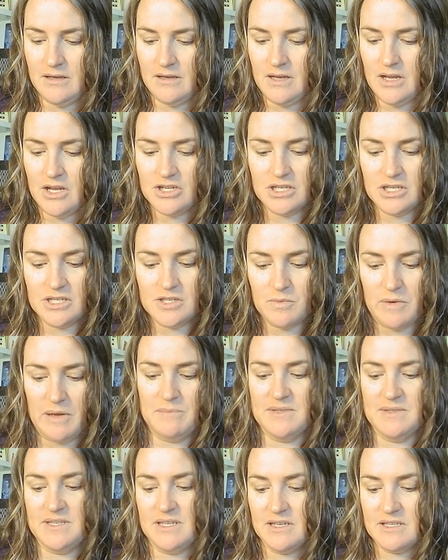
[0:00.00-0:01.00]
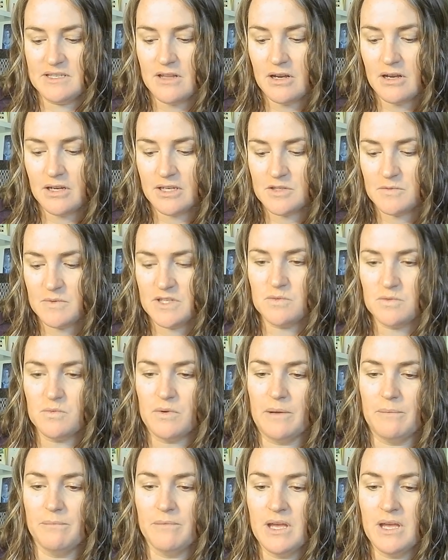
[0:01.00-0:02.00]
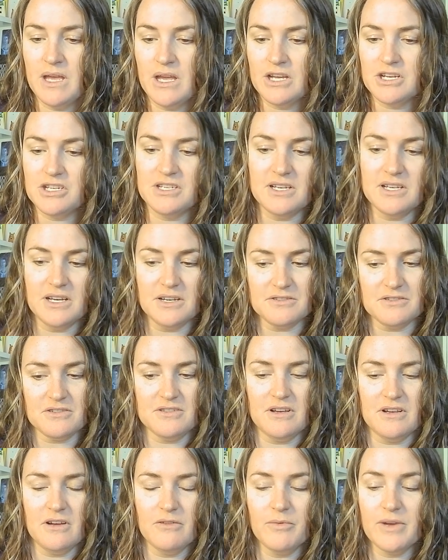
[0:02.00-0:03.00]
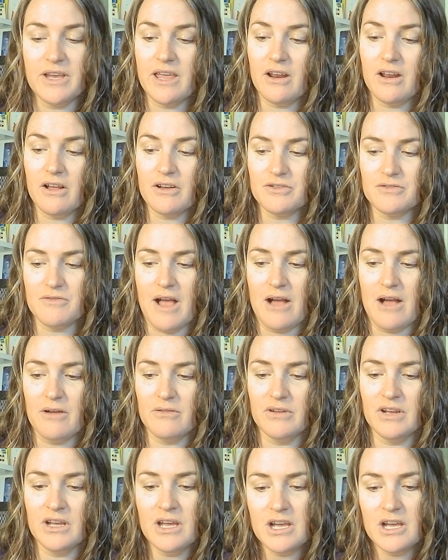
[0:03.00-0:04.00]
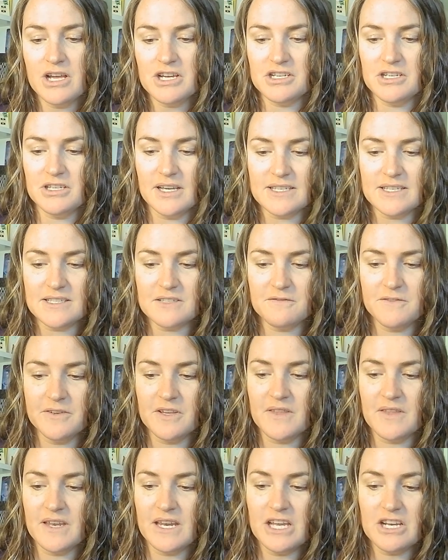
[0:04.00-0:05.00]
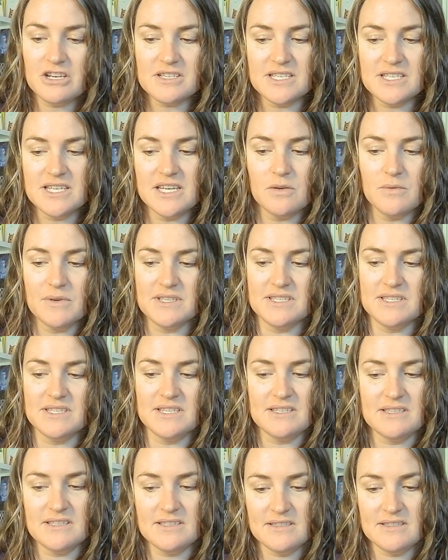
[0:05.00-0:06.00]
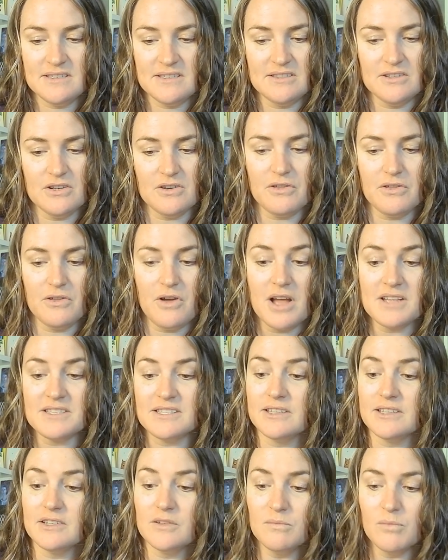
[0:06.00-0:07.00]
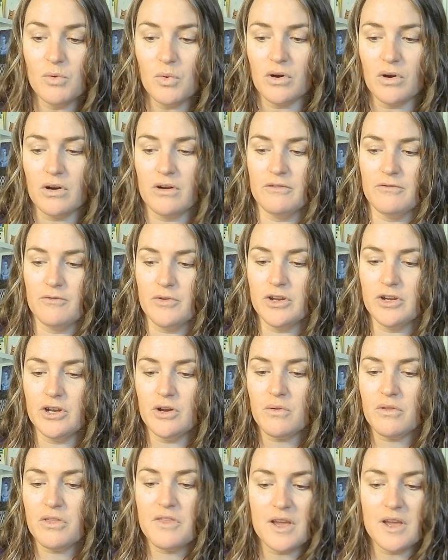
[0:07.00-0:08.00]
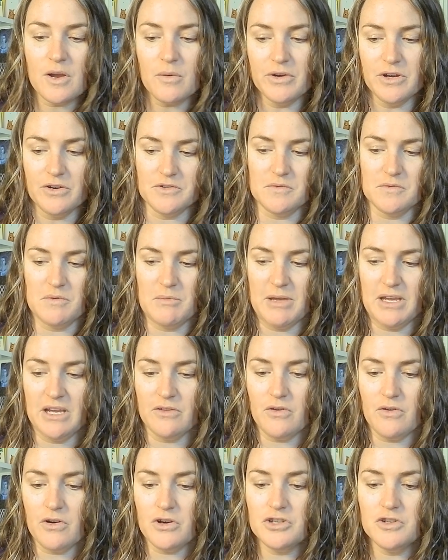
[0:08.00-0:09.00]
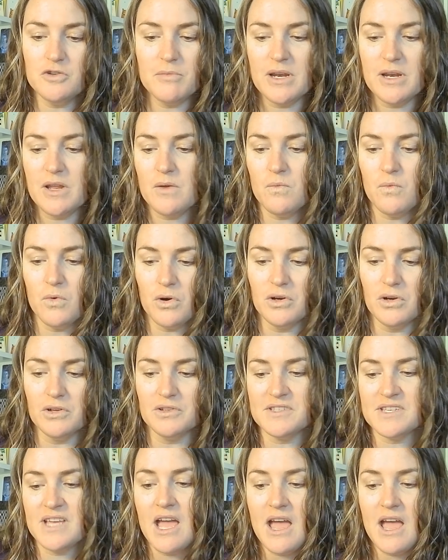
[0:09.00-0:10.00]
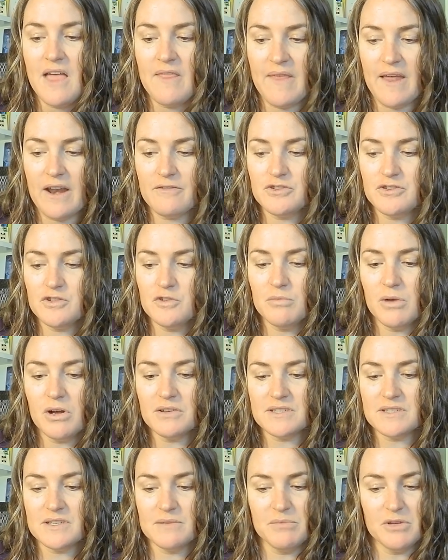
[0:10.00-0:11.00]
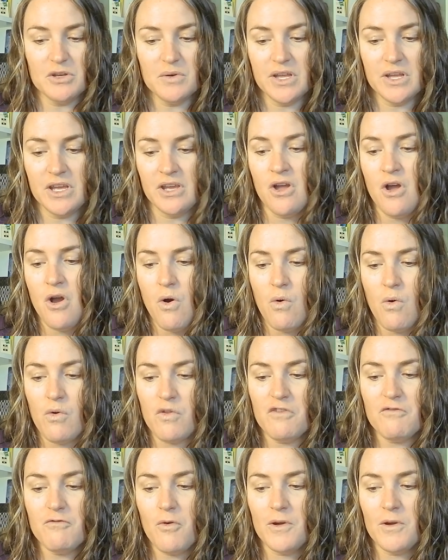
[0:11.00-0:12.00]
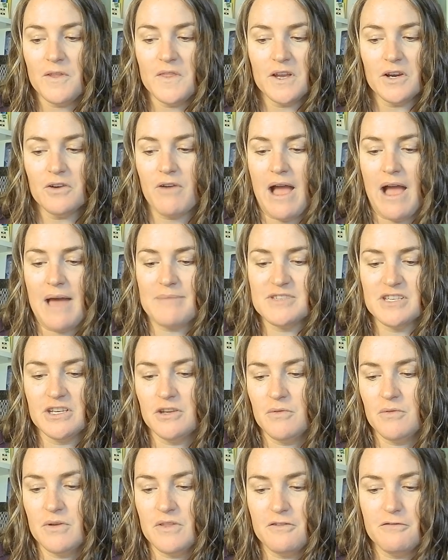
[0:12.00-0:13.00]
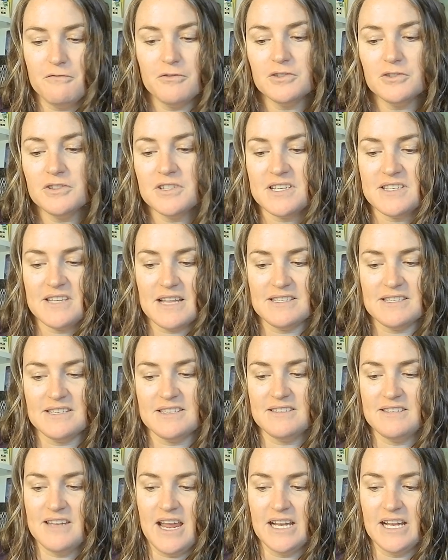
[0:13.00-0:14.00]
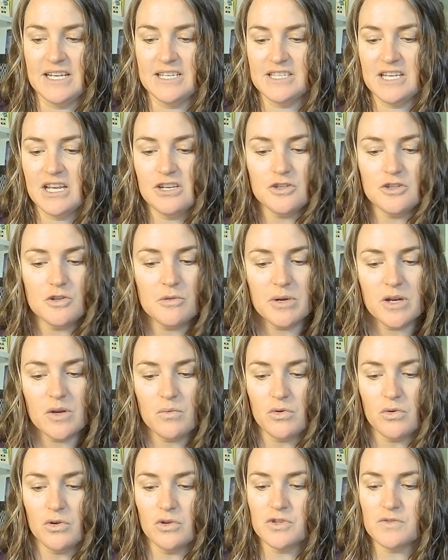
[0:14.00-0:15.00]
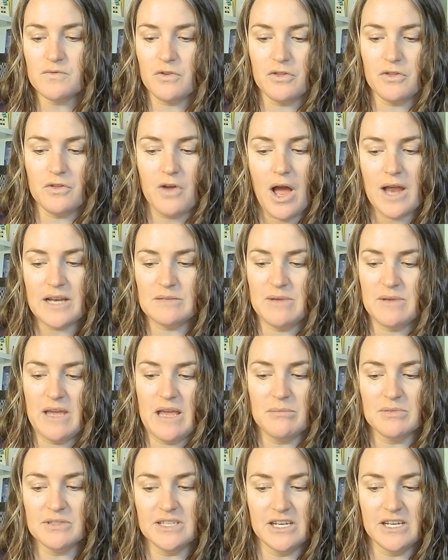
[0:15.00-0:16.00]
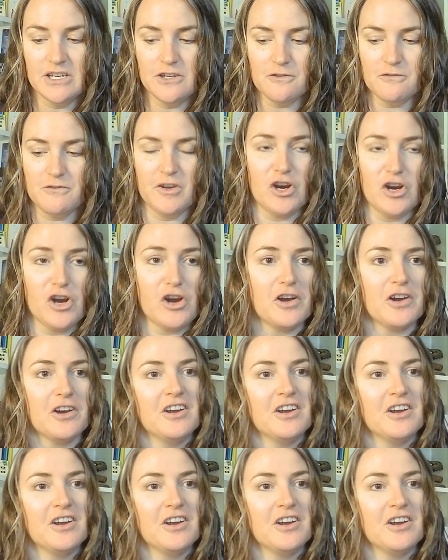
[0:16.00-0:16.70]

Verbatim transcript: She swims, and as long as we swim, she tells herself, we cannot drown. She likes to feel that each sequence distances her thoughts a little more, for you don't think when you're swimming. There are too many worlds that of tumult and beauty, or the void that grabs at you and the fullness that sustains, too many worlds for thought to be able to interfere.